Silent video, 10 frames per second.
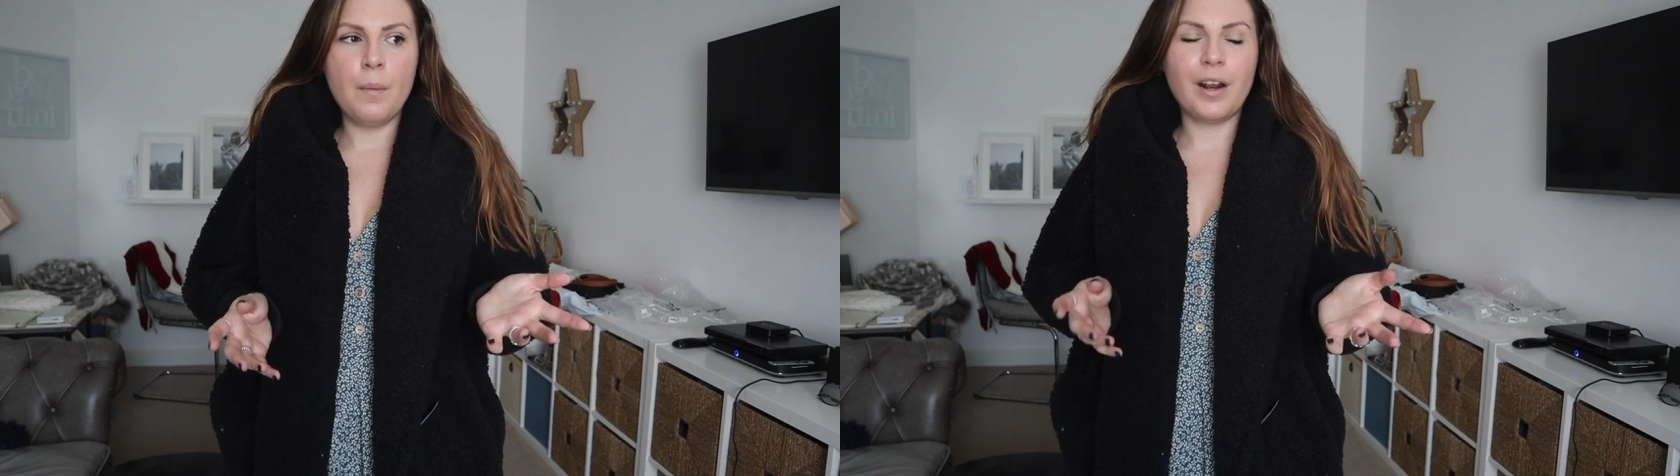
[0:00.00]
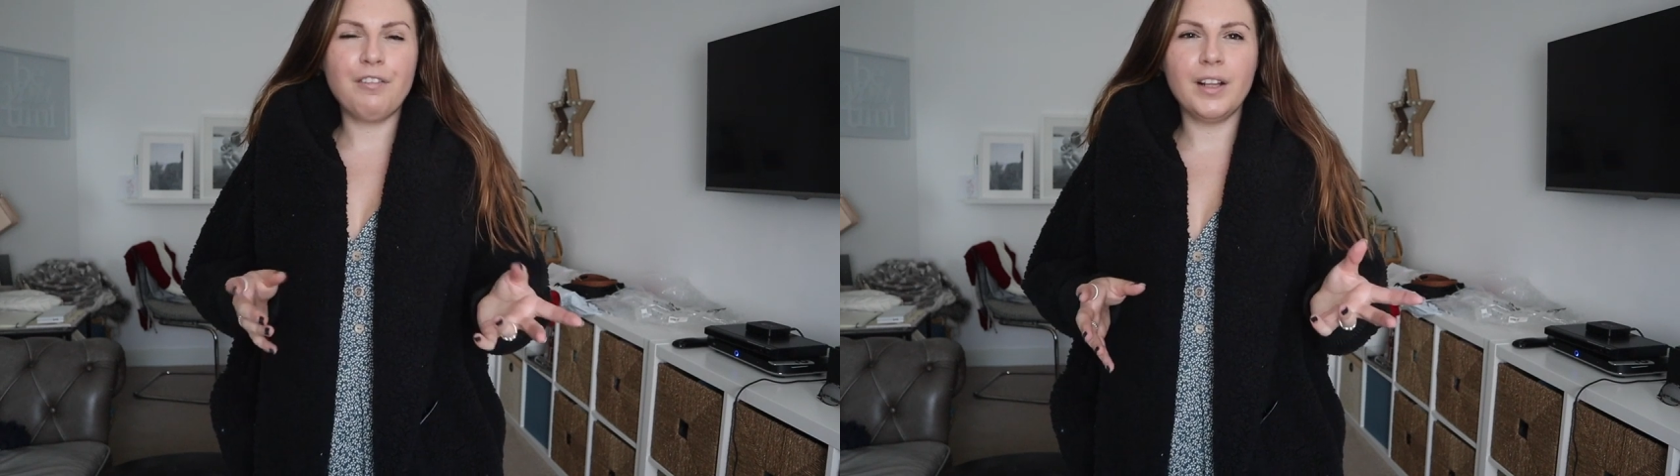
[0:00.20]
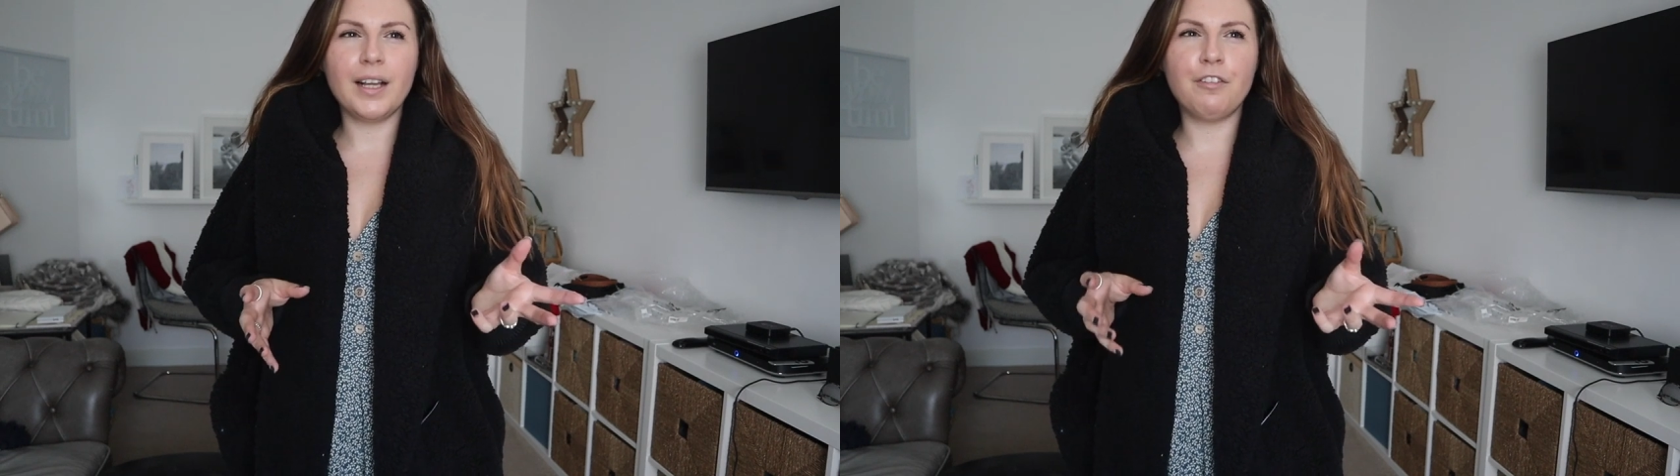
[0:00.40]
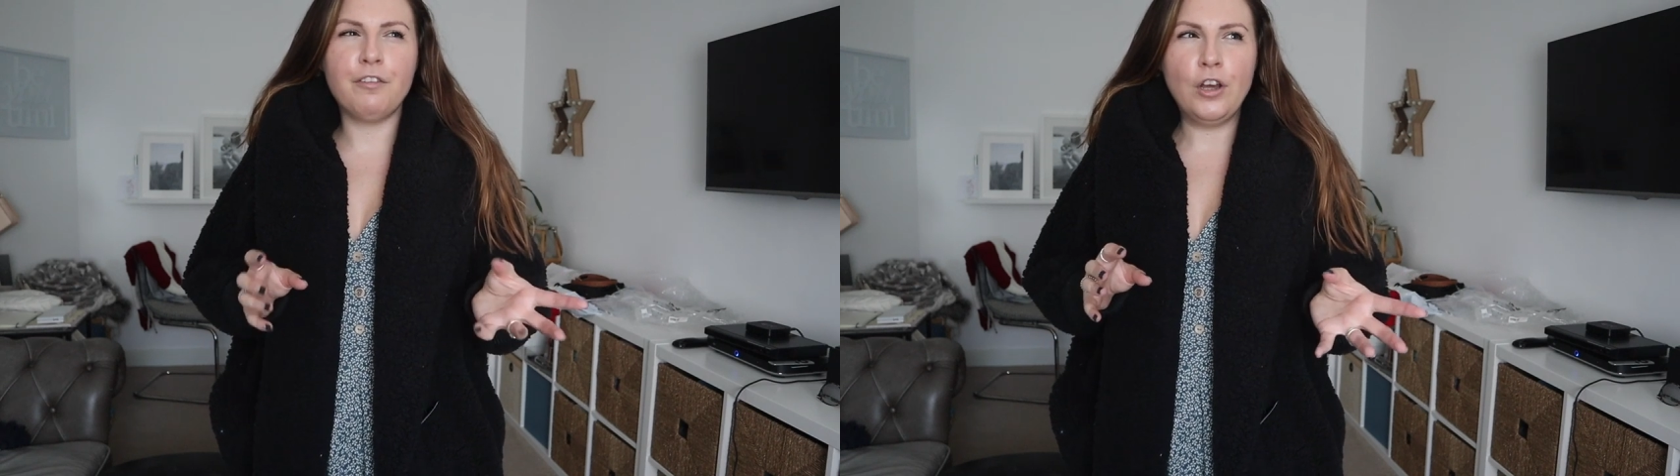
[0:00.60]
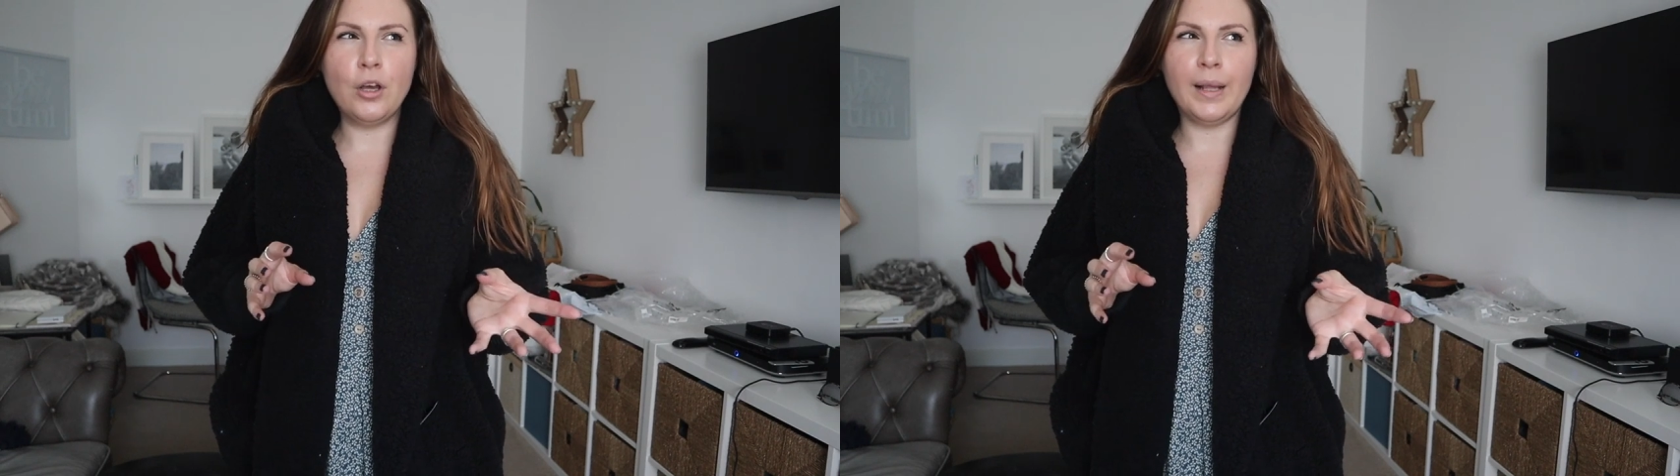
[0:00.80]
But I felt like a
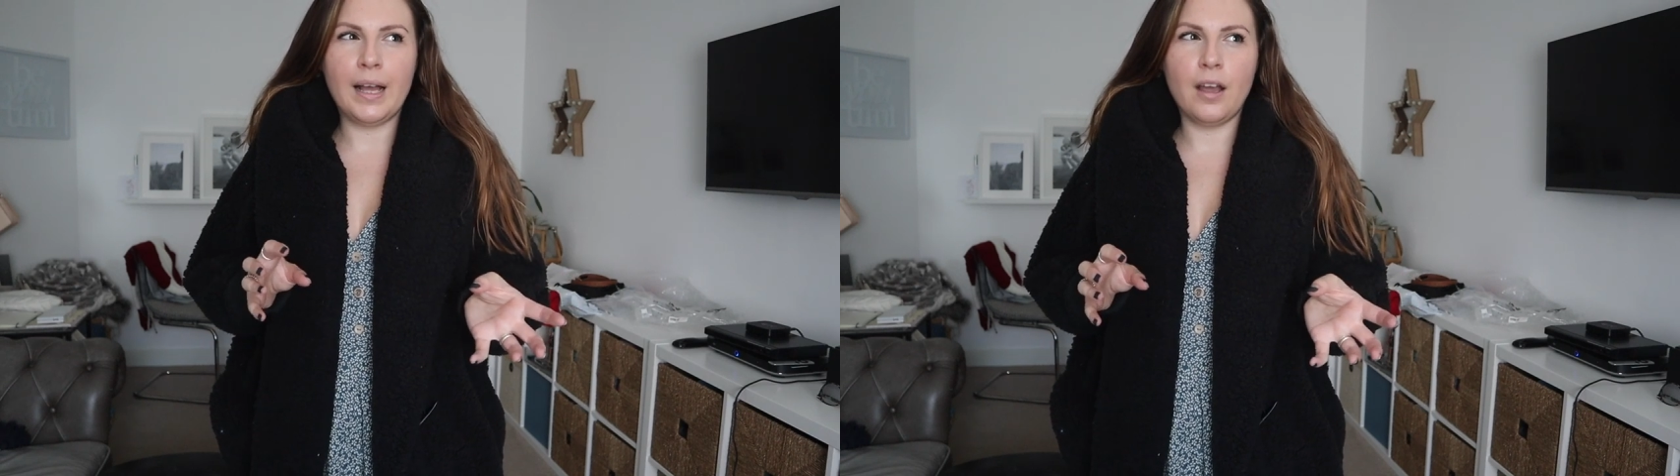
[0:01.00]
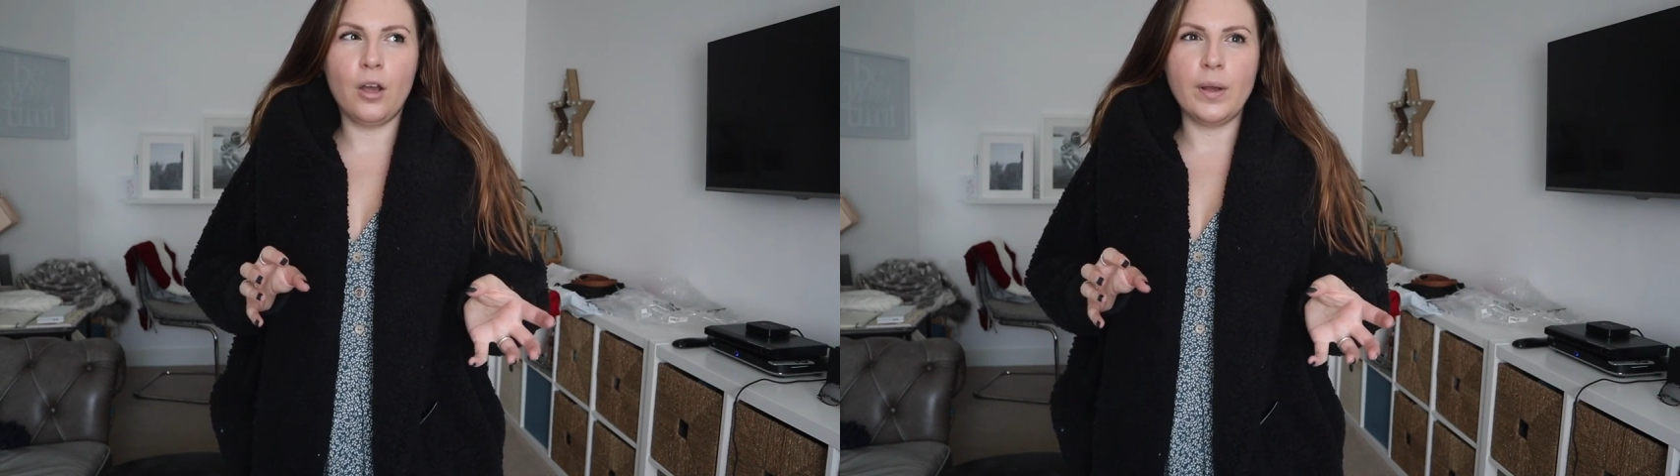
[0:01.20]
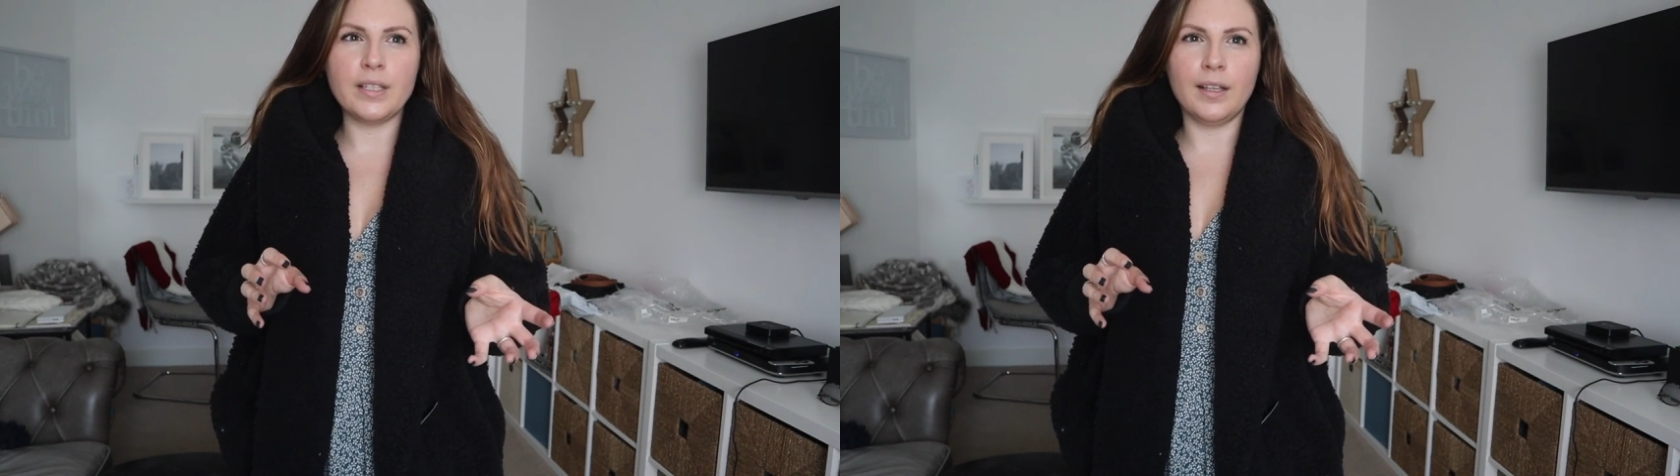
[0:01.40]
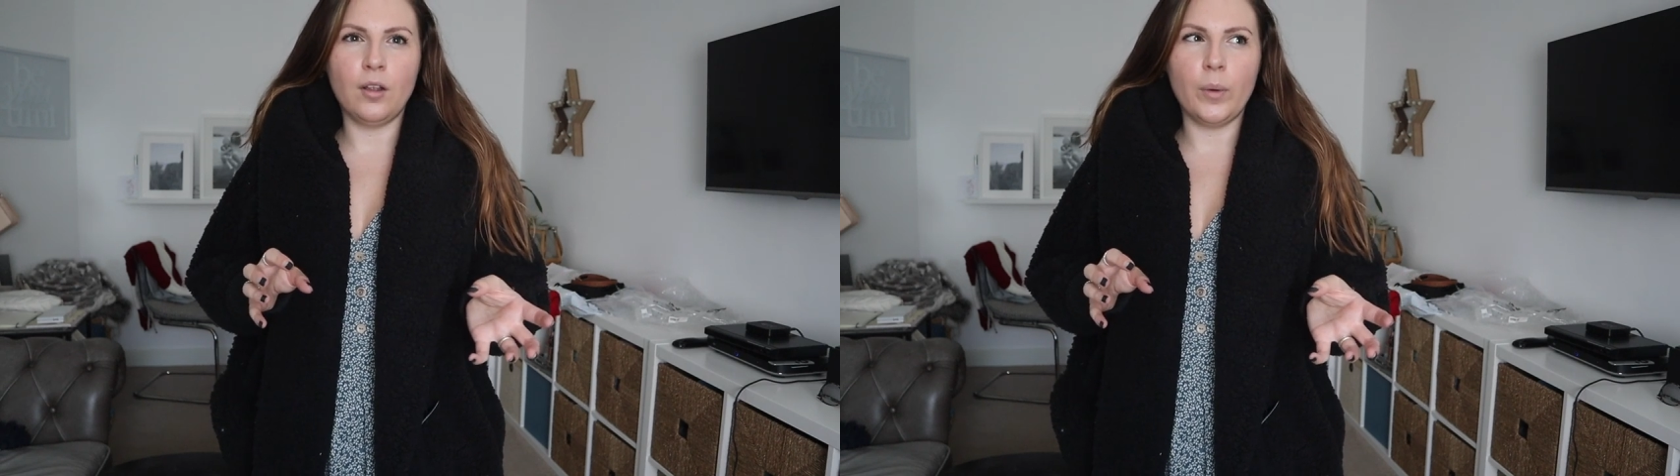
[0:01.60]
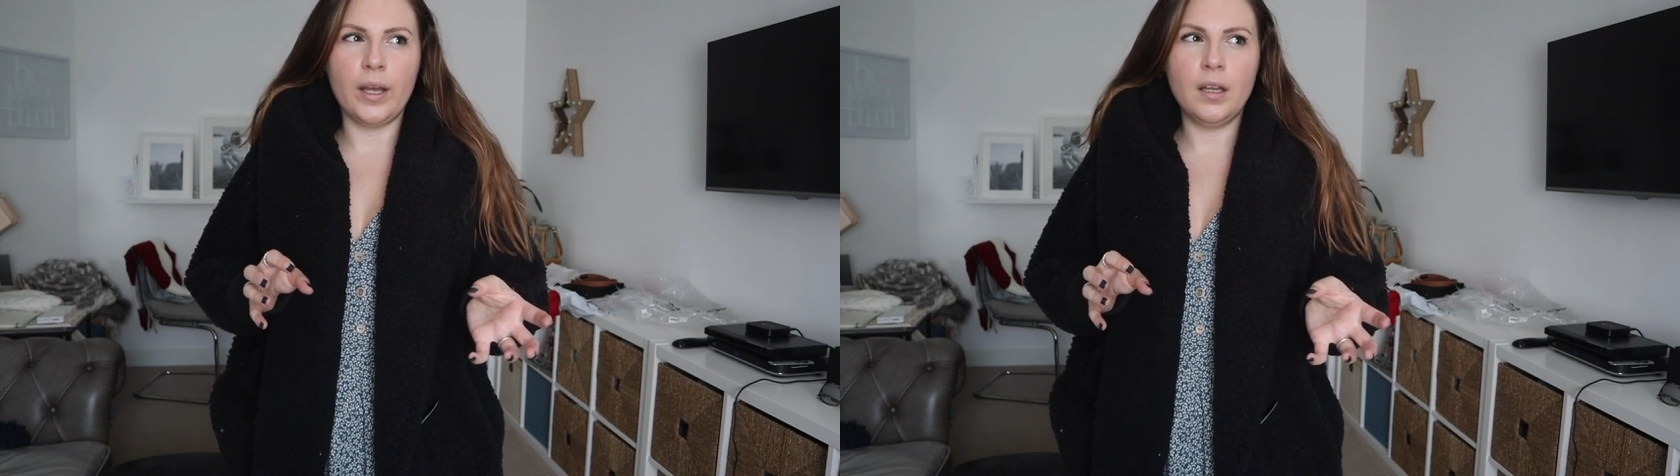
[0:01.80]
fur black coat is a
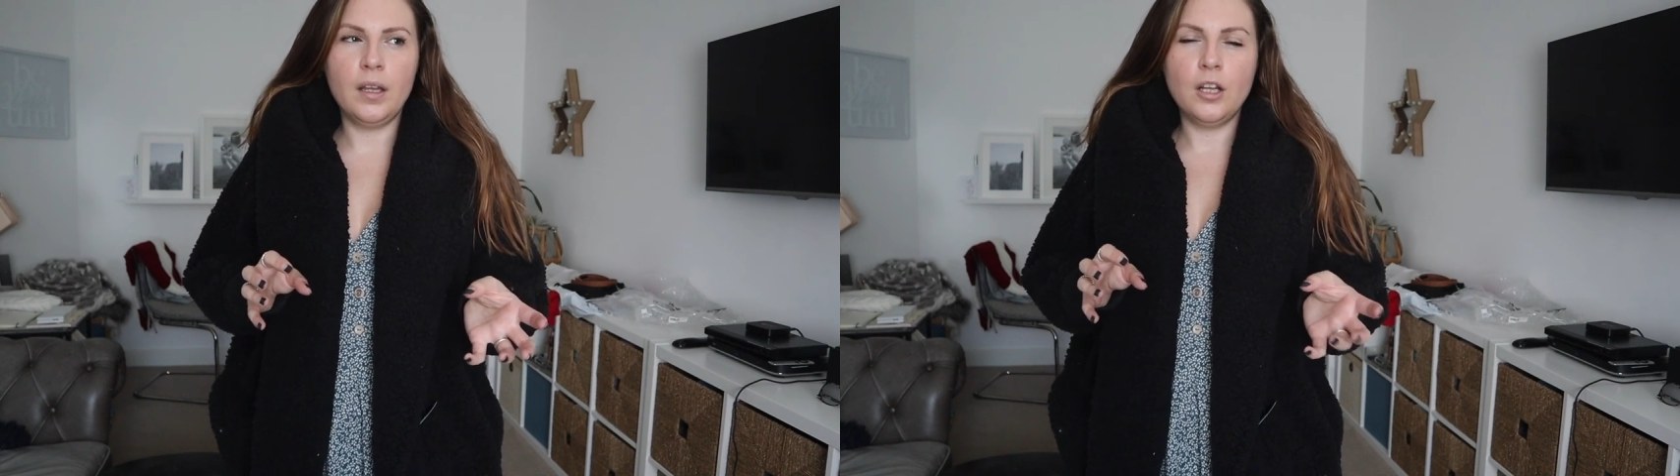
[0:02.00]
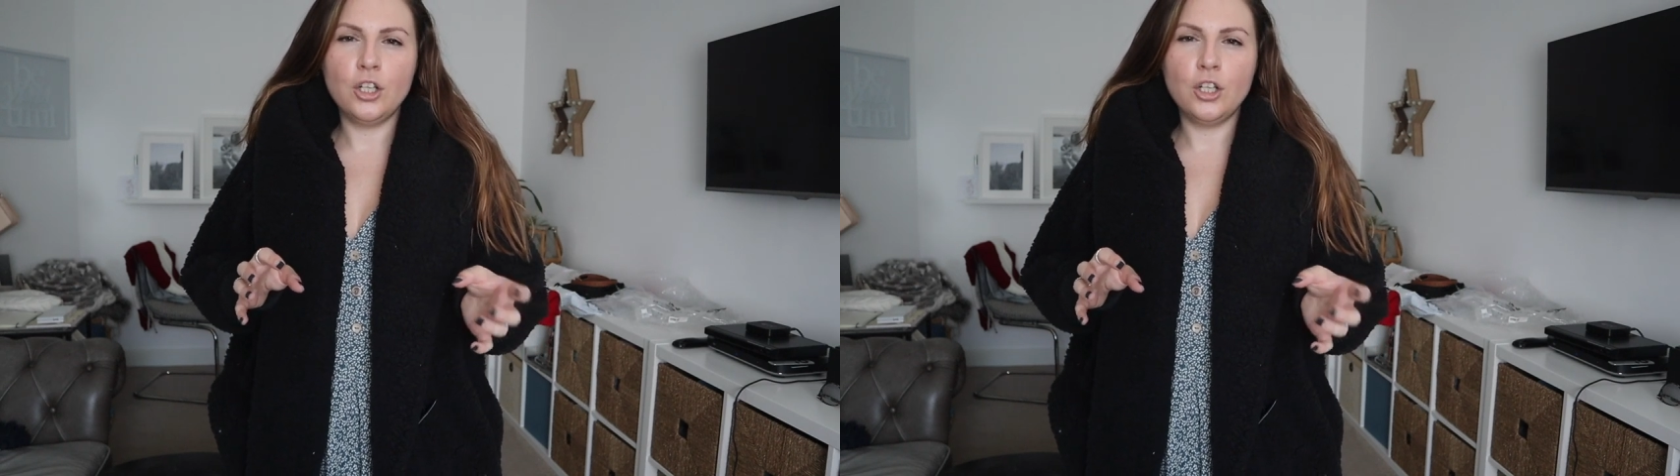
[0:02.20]
little bit